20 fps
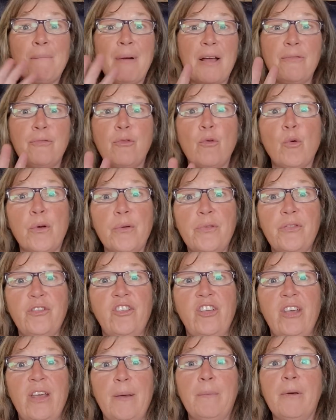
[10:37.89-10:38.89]
My fourth
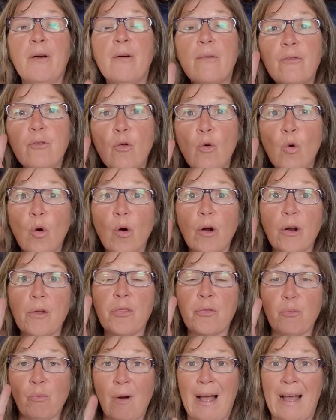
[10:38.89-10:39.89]
tip for
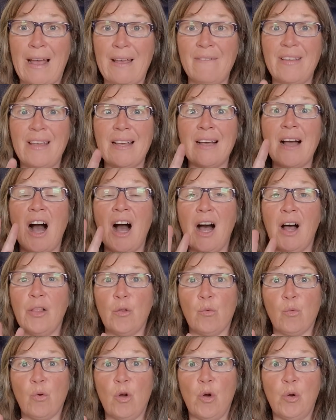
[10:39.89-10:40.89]
thriving on
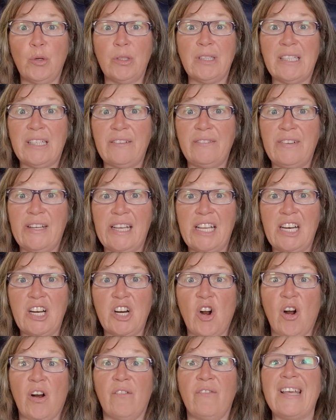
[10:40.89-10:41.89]
the road living in an
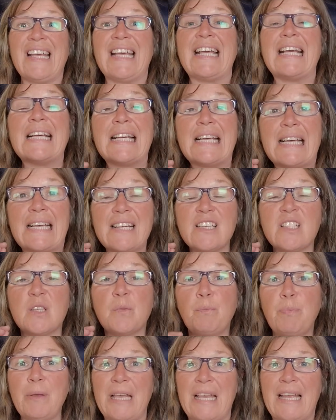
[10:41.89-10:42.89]
RV is
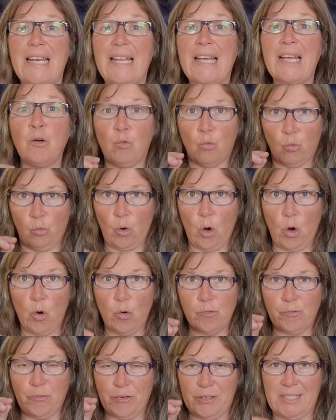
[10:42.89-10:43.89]
beating
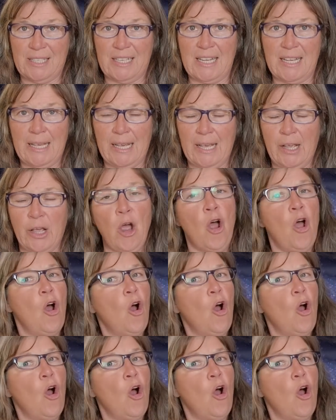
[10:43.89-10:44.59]
road fatigue.